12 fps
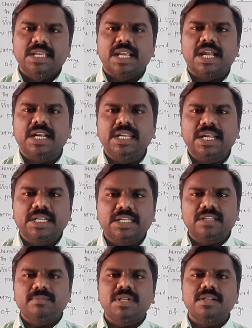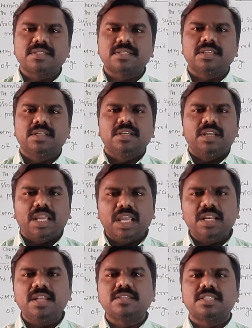Conductor means
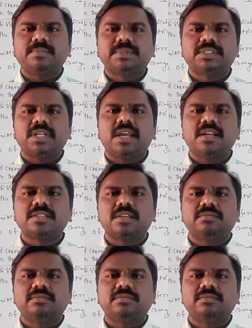any substance